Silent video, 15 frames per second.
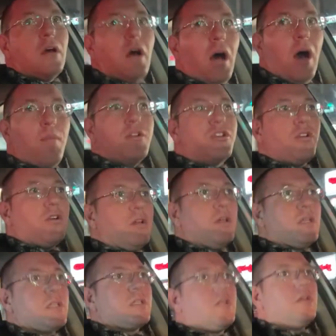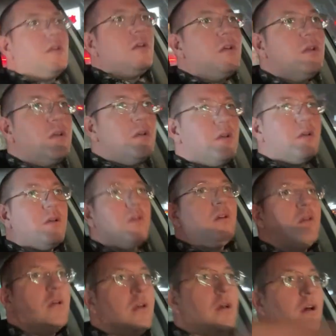I'm a journalist.
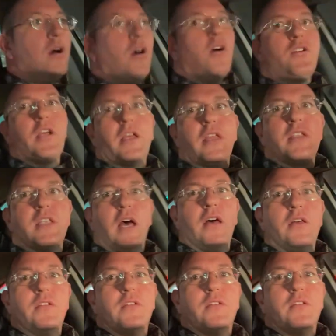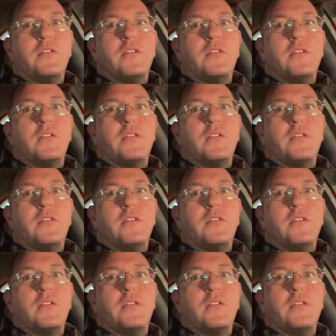Oh, check this out. It's a